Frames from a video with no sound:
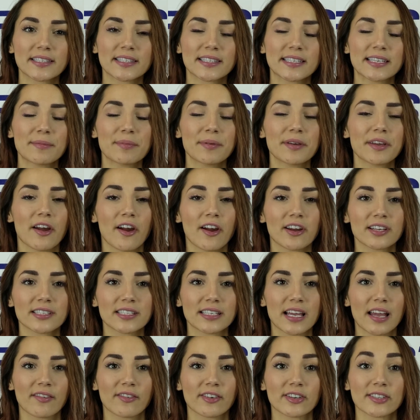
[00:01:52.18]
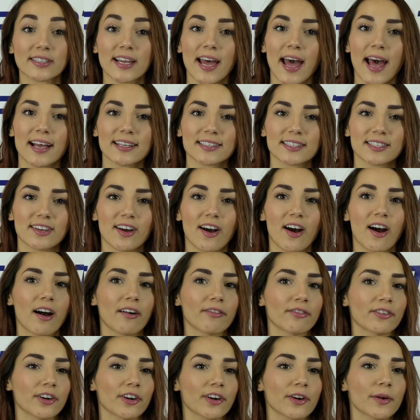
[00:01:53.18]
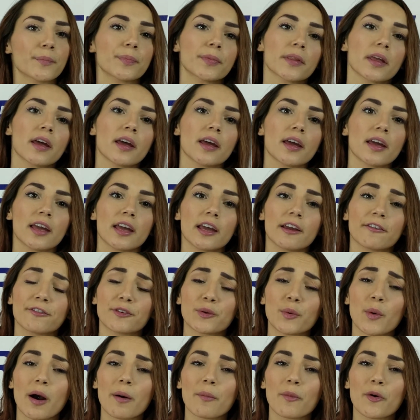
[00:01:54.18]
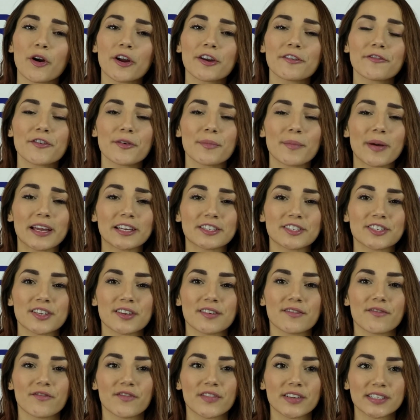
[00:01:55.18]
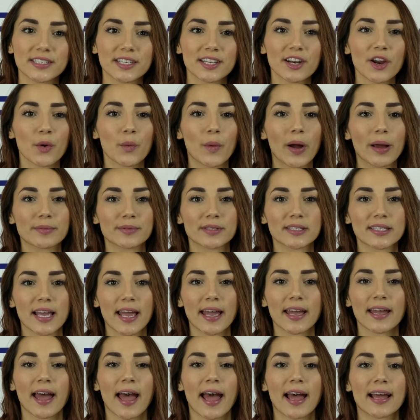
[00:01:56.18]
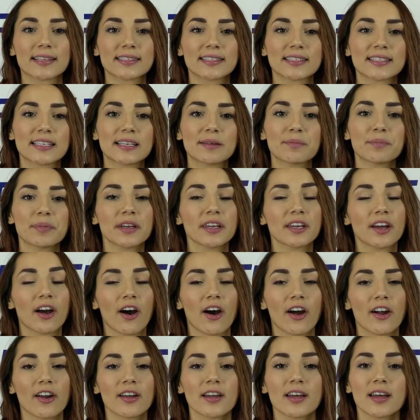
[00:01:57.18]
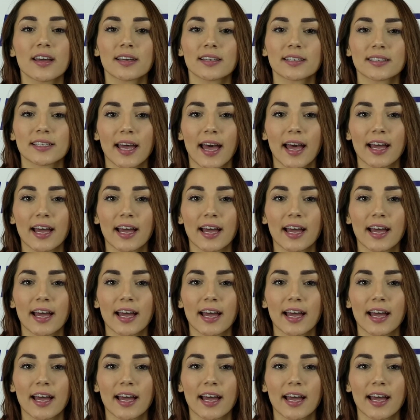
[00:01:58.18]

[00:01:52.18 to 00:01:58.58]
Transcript: CPR Savers has to offer. If you want more information, visit our website at cpr-savers.com